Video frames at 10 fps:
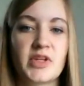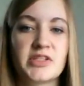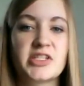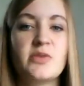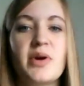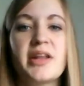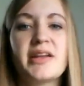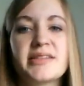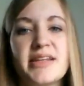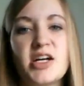And
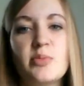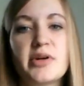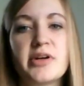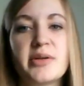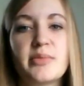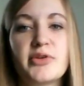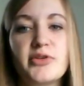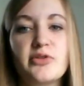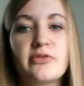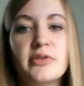she wanted us to help
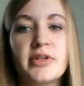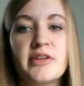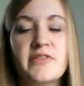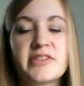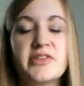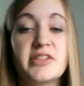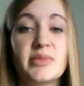her improve